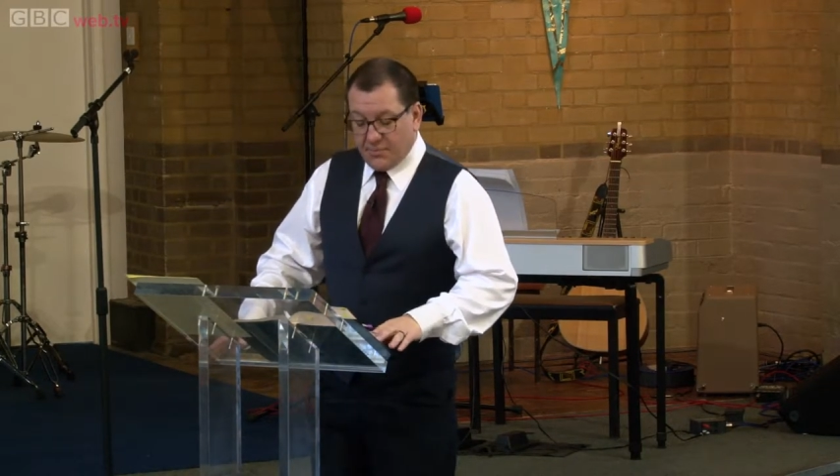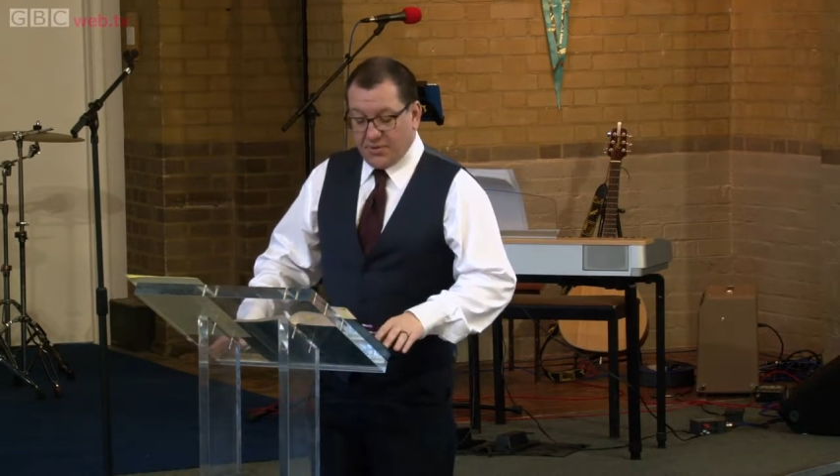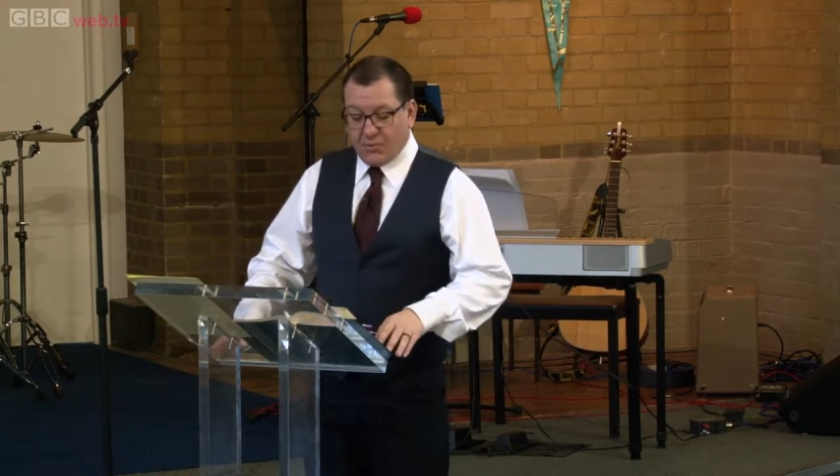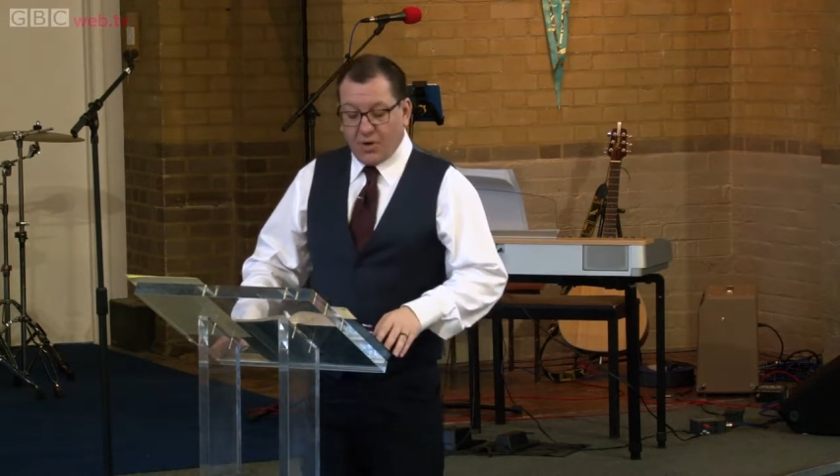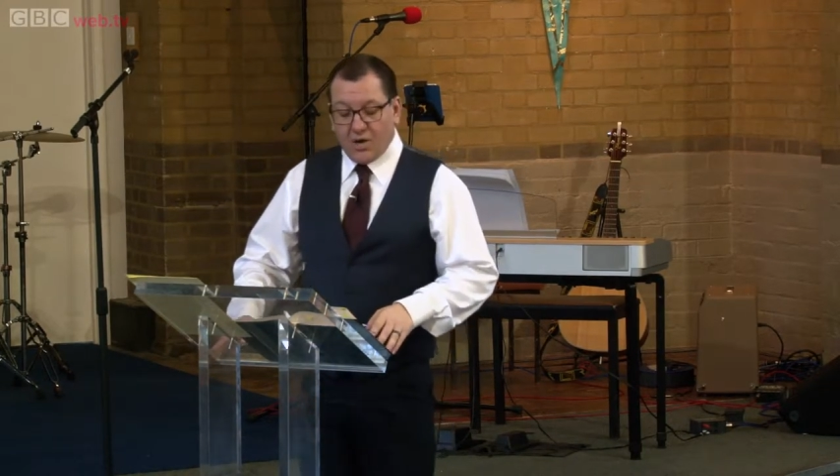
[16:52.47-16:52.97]

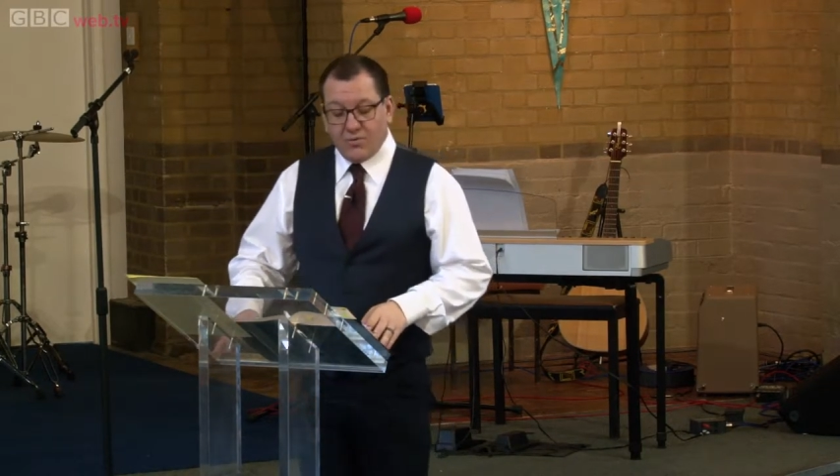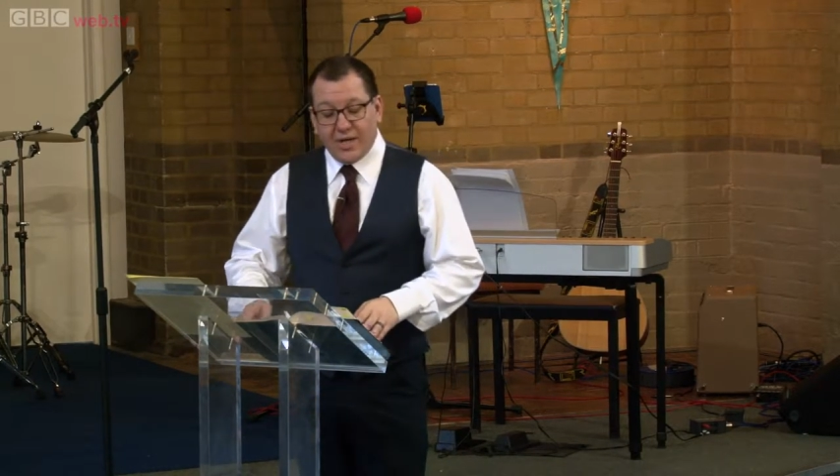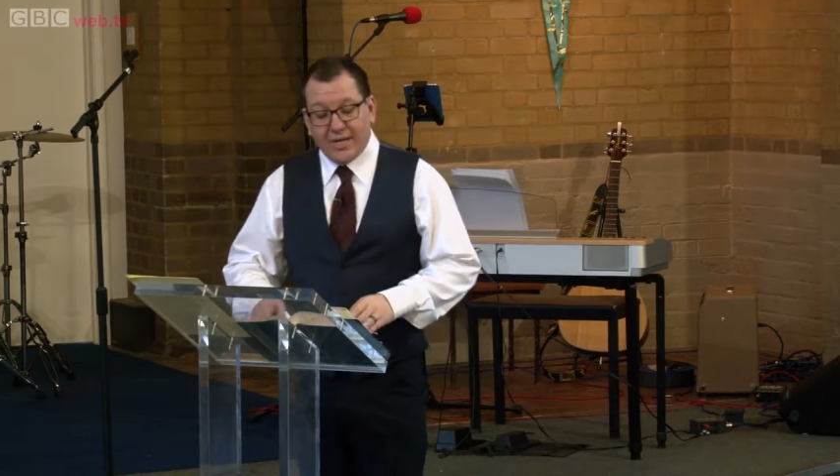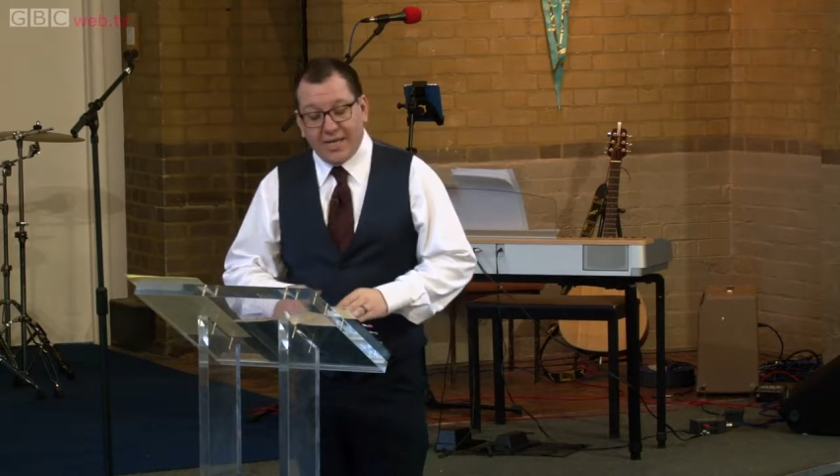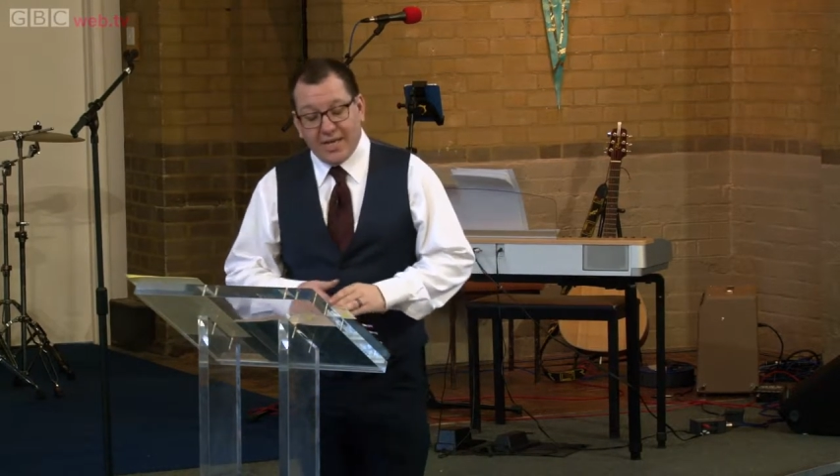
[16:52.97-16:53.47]
But there were
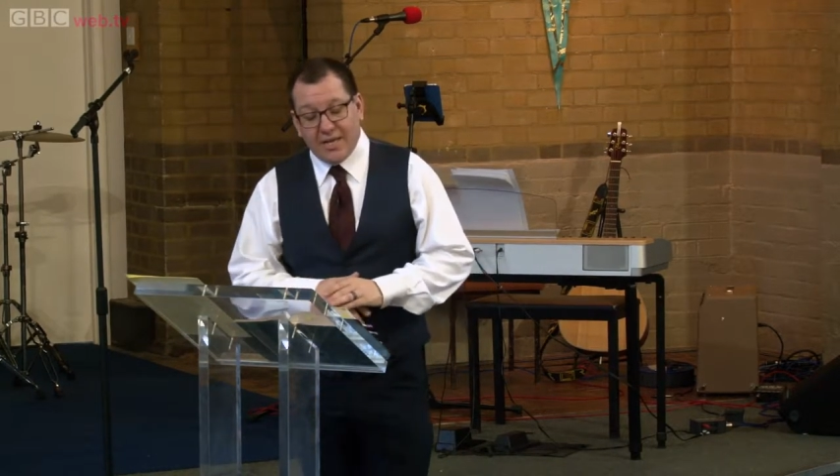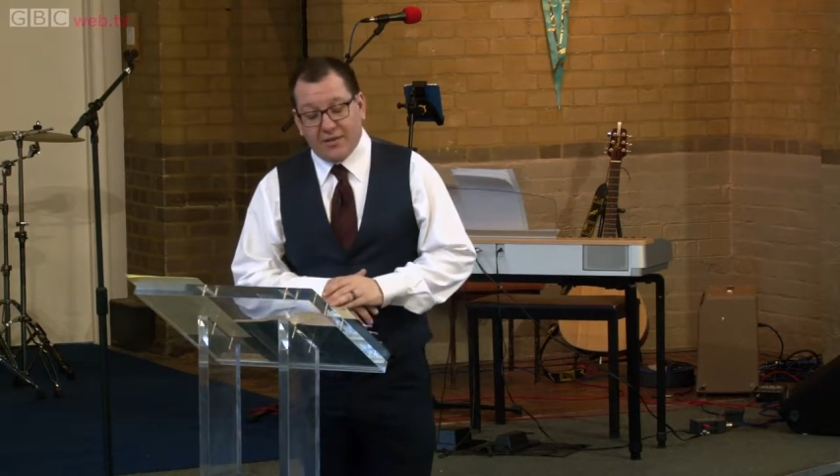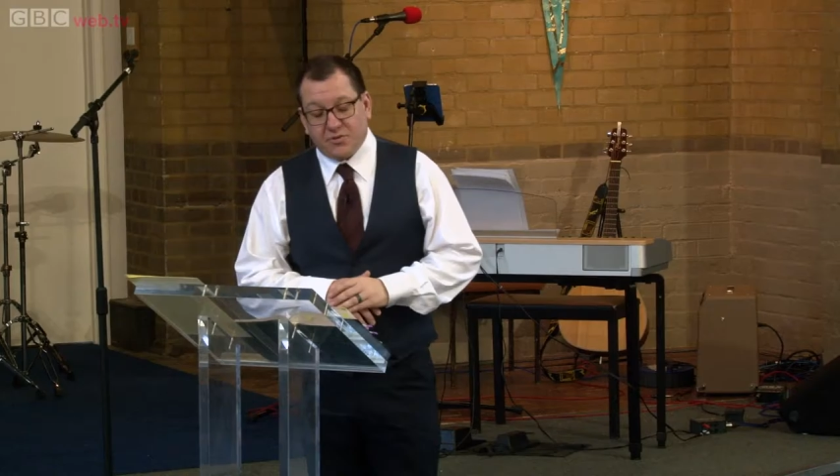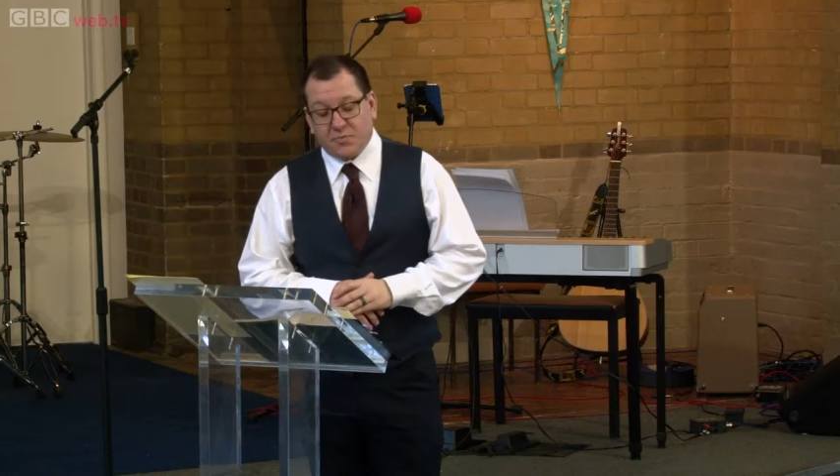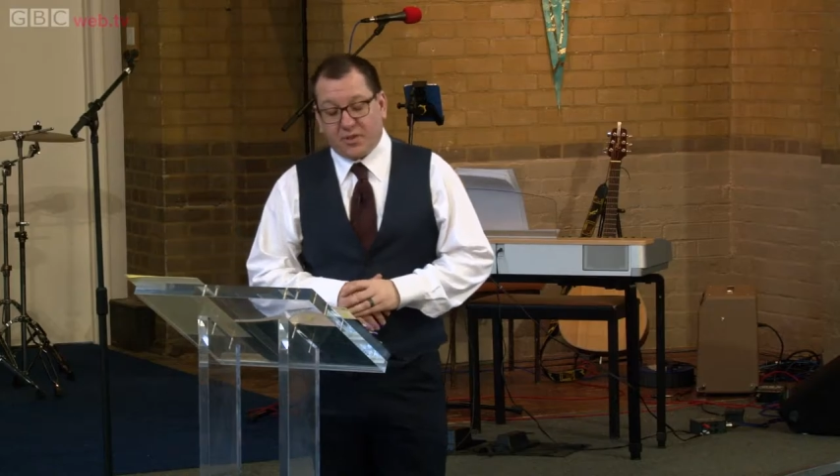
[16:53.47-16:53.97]
only
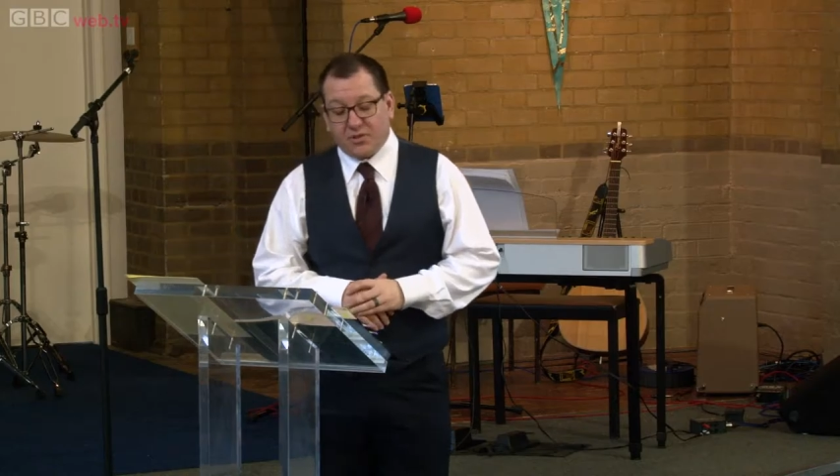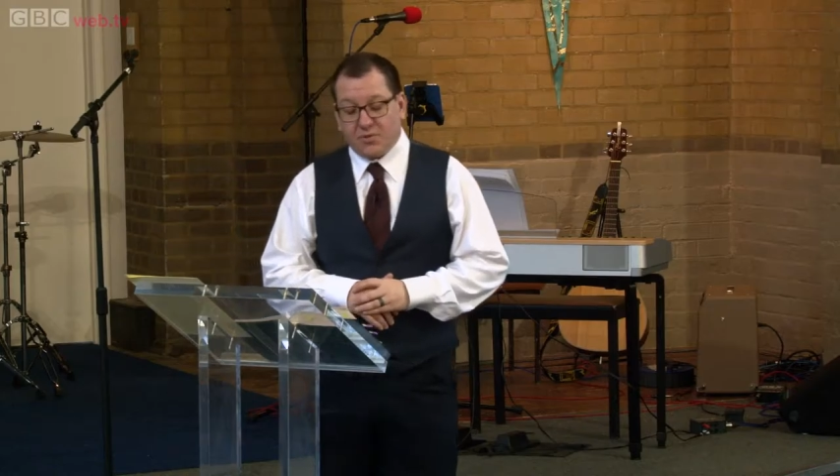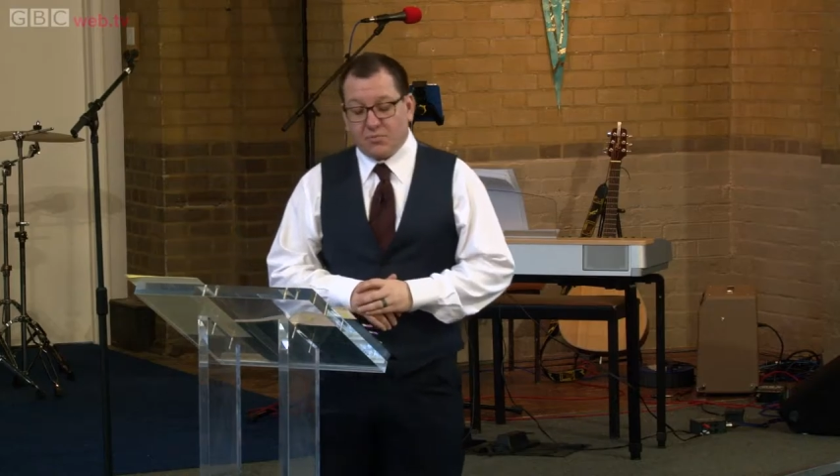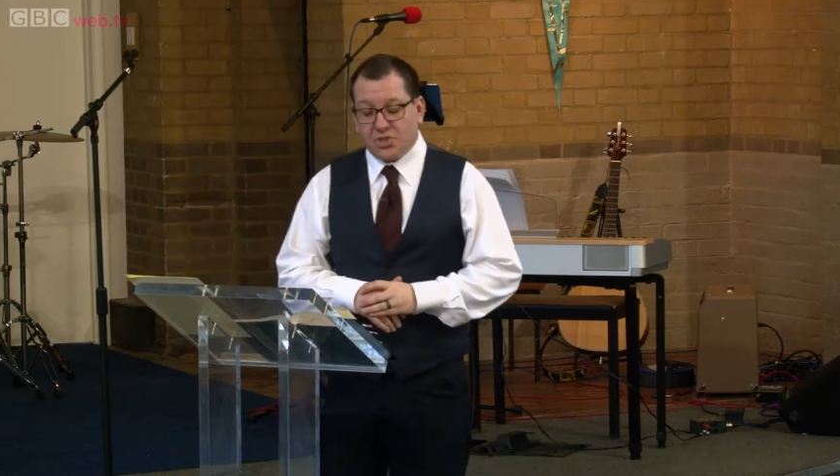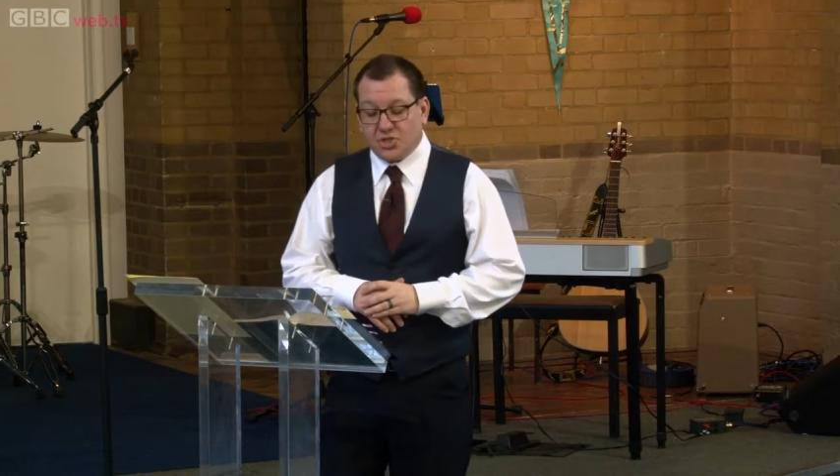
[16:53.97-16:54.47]
leaves
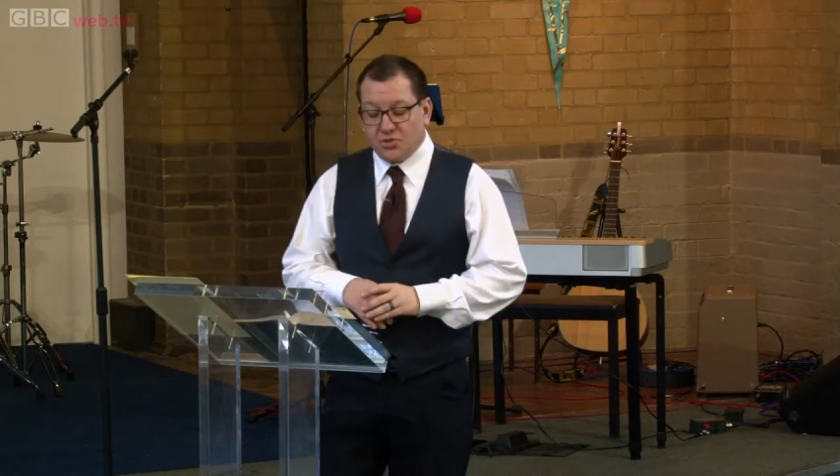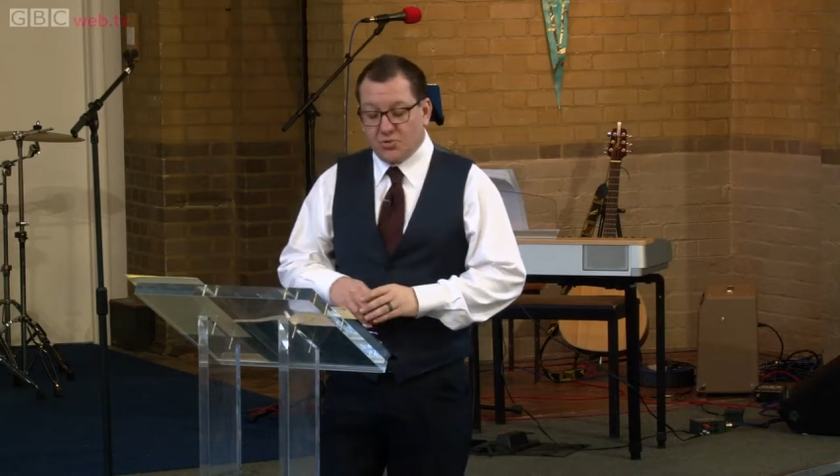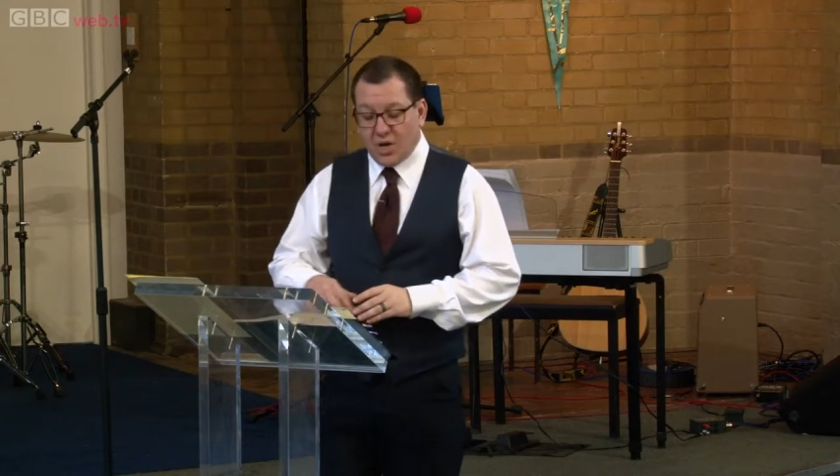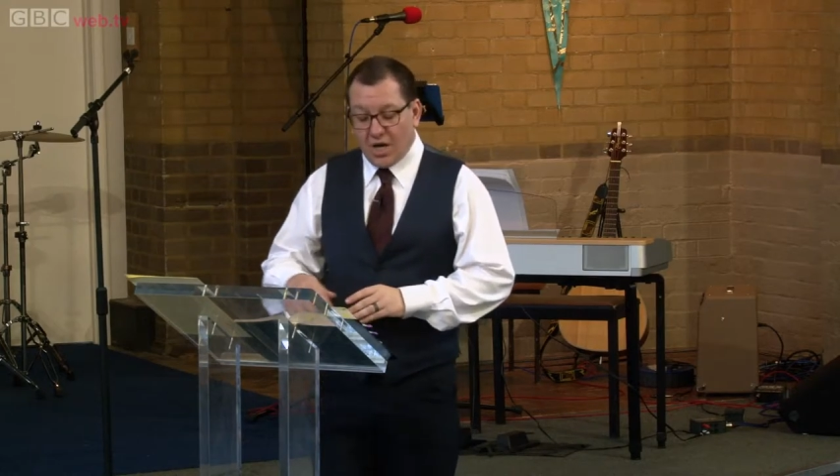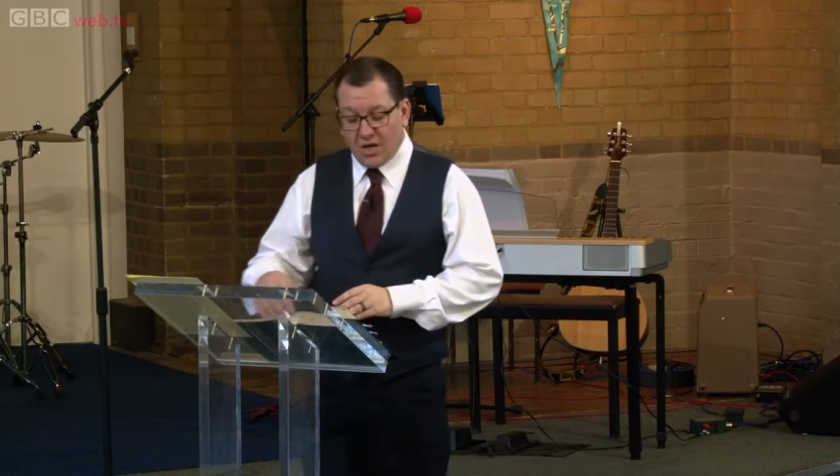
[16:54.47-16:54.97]
because it was too